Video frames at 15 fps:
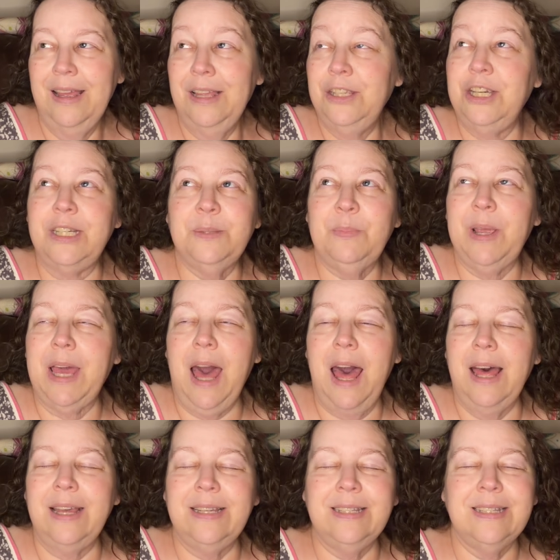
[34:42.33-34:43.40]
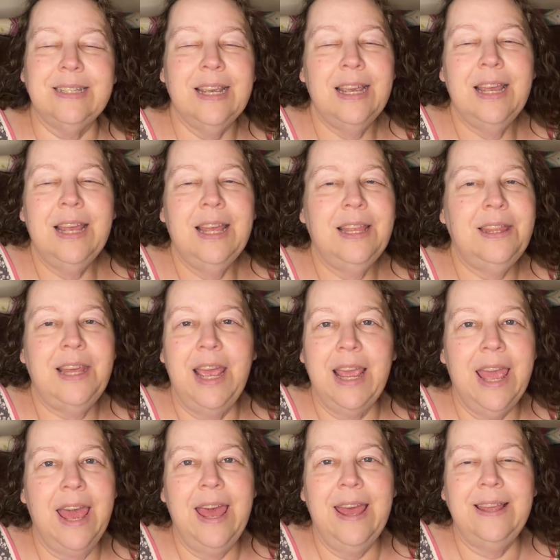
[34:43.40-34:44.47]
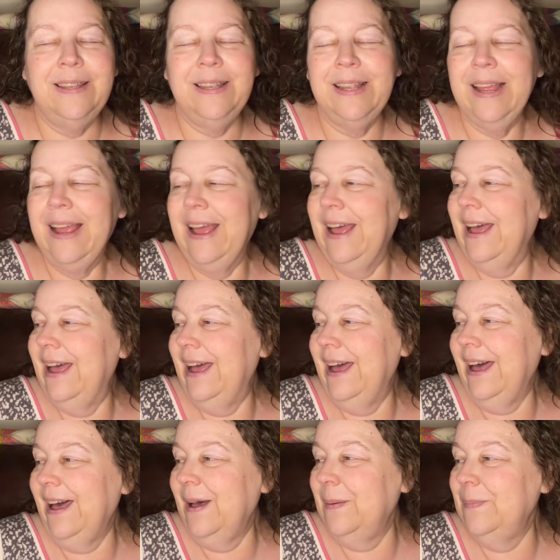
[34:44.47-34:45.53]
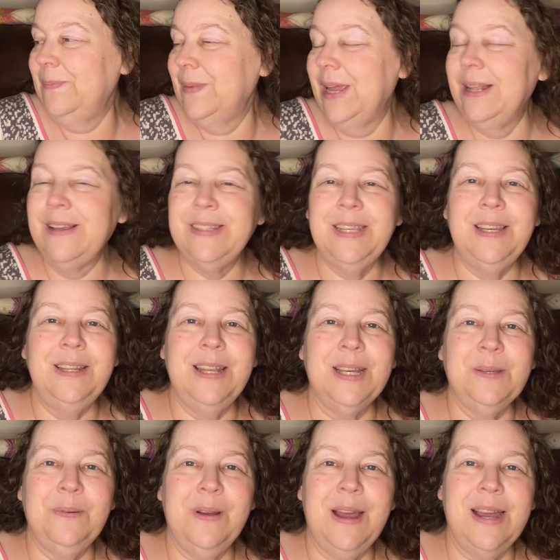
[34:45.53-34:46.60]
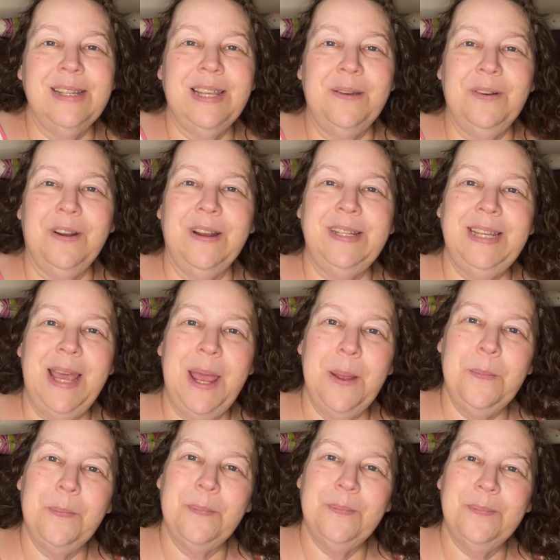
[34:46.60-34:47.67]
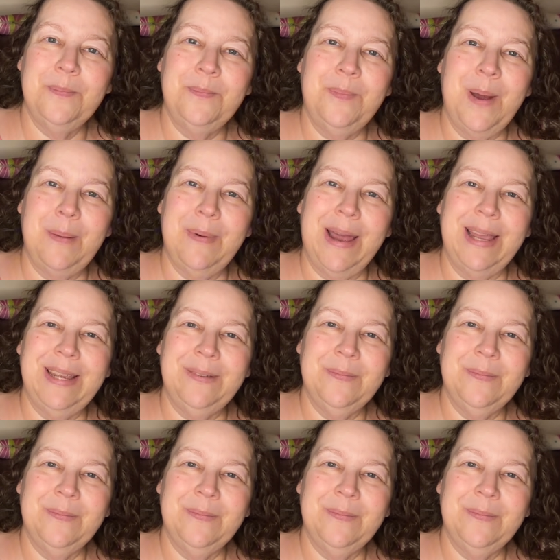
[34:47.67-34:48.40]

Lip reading: Just because they can. And I'll see you next one, guys. Have a great day. Bye-bye.